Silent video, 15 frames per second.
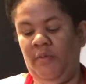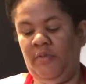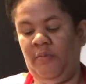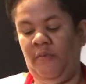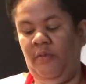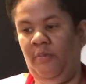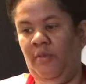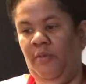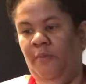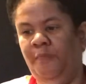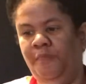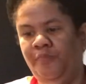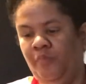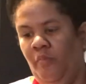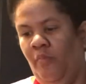And next we're going to
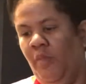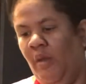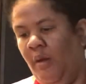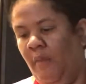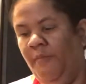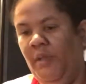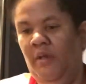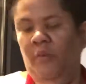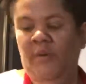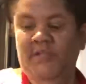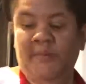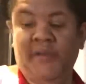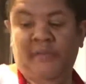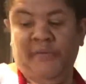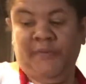do sweeteners. So I'm
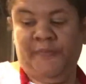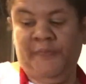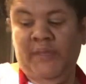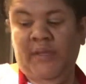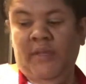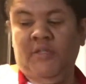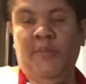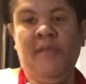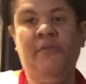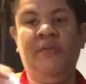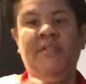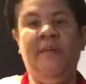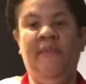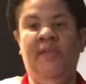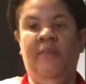just talking you through a
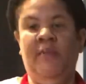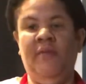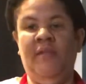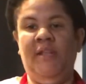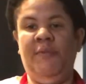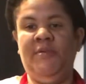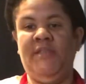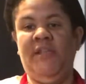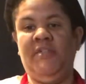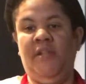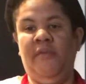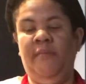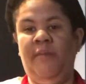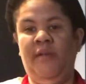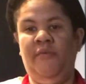couple sweeteners. The
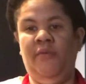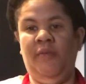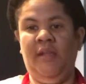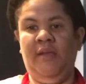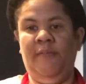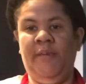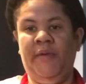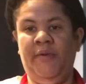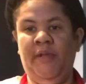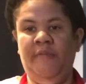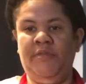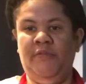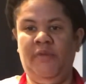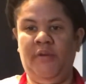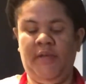first one there was
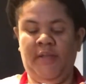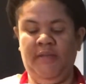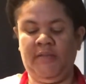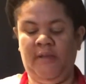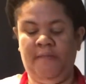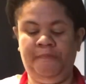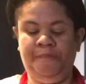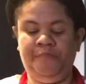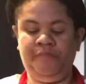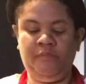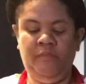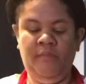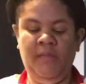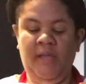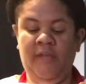
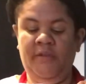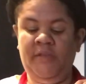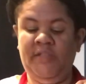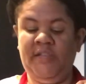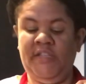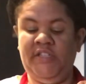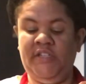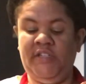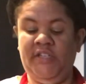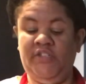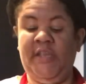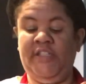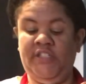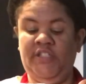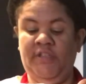Solus.
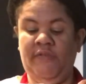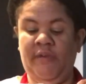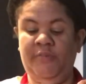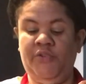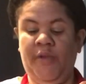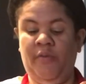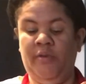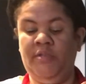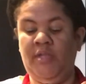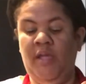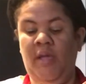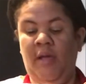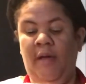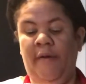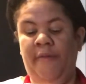This one is
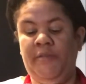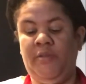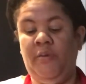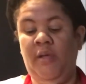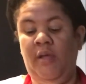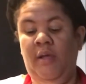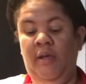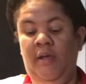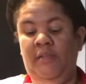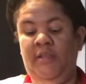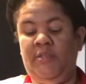monkey fruit.